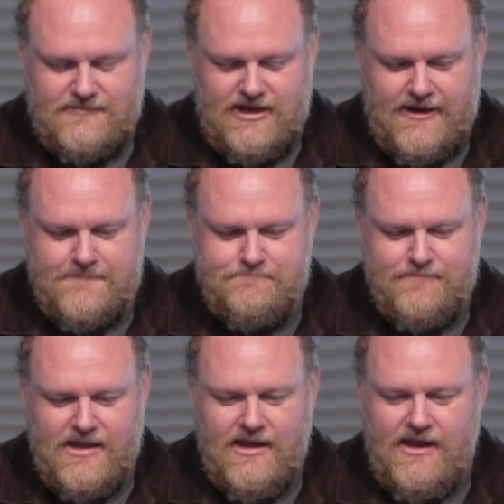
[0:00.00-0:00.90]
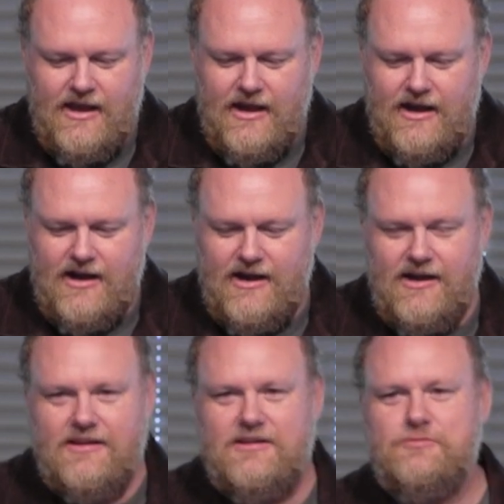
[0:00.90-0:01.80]
Okay.
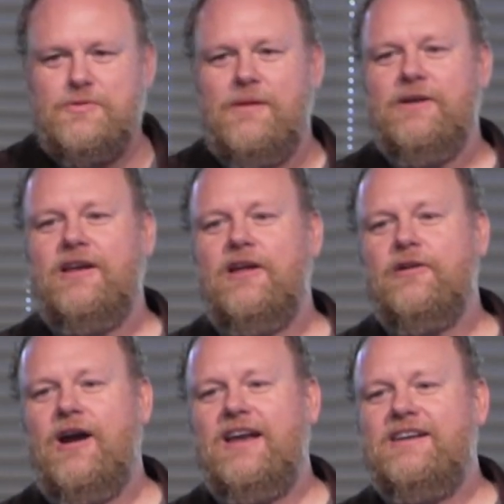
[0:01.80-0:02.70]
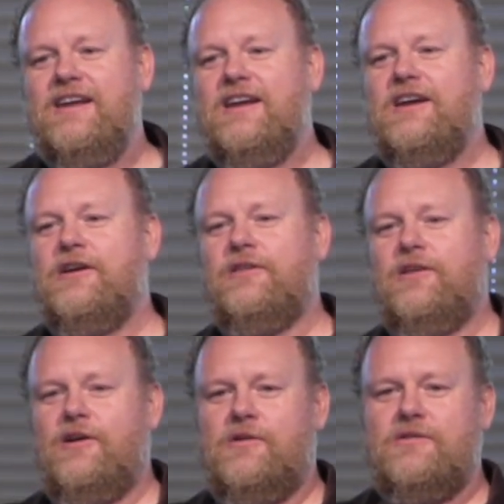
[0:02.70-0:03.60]
Uh, there's probably another idea here,
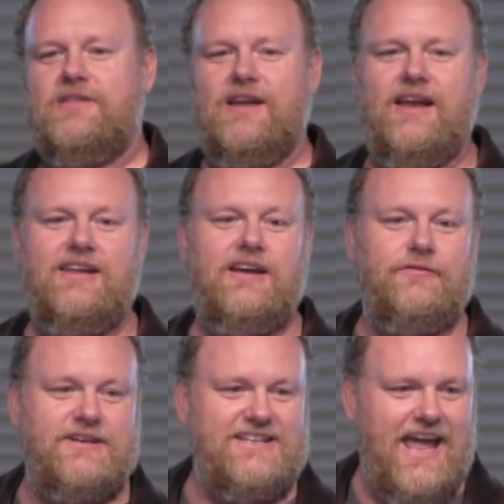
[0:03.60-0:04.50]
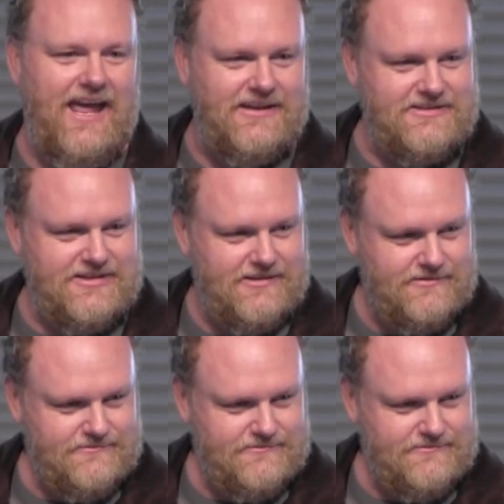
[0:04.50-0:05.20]
though. The idea of a tent